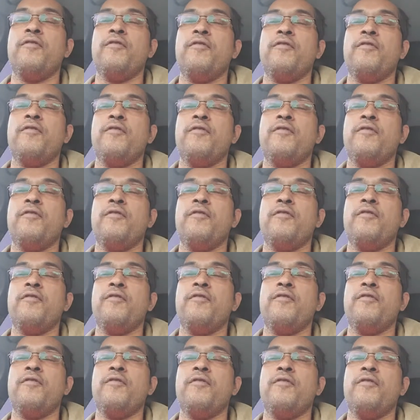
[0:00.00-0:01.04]

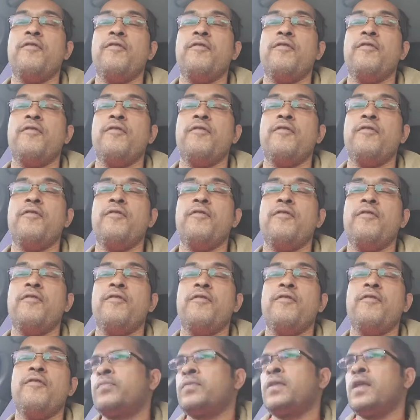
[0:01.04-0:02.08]
upload a simple
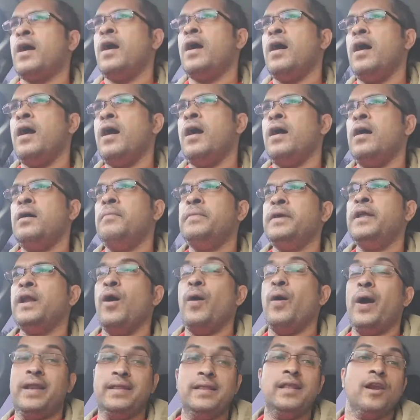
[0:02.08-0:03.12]
5-minute,
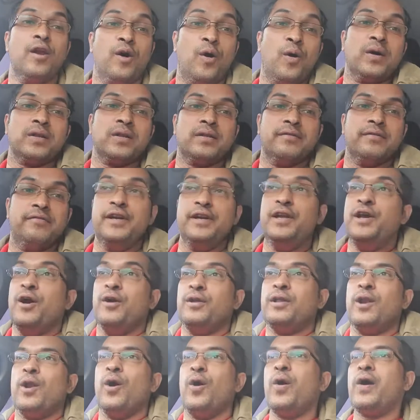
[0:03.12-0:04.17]
10-minute video,
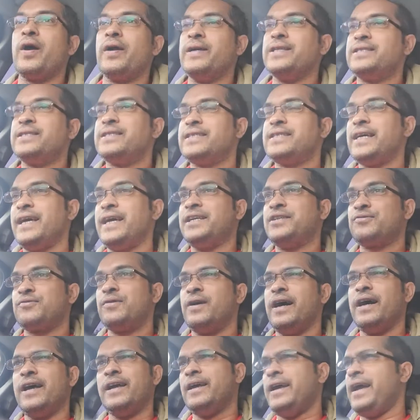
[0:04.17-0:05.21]
you know, and the longer
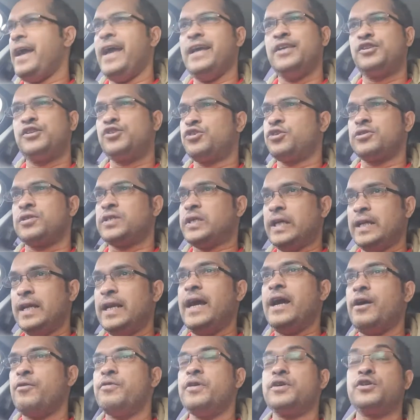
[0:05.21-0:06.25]
the video, the longer it
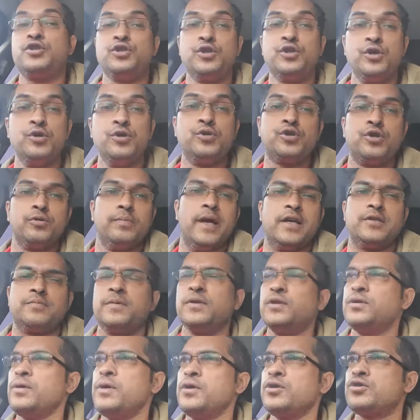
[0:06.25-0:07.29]
takes, right? It's just
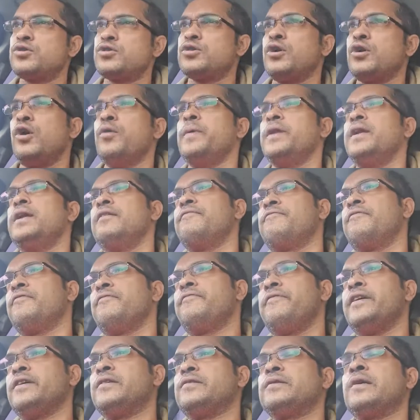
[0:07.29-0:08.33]
hilarious. YouTube
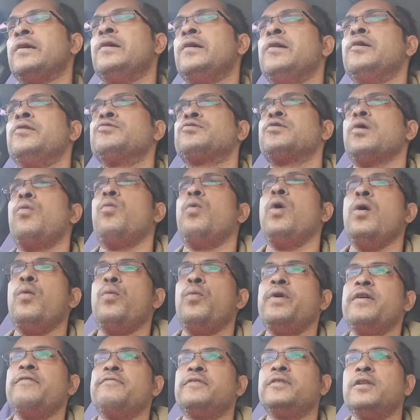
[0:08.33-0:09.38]
has been doing so many
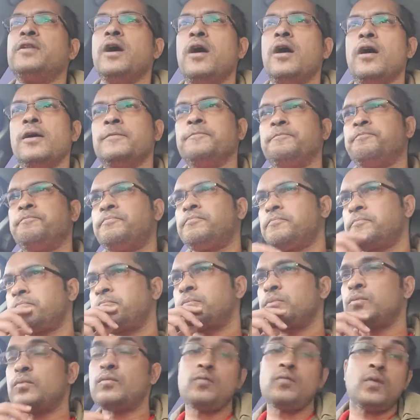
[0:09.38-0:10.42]
different things. So what
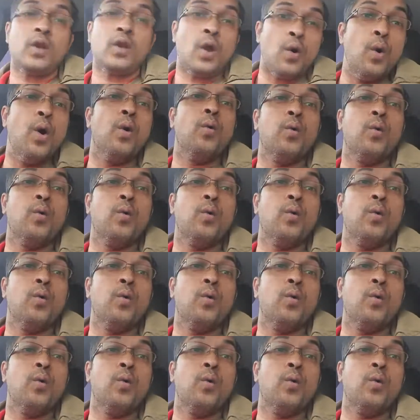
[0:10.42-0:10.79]
we've done,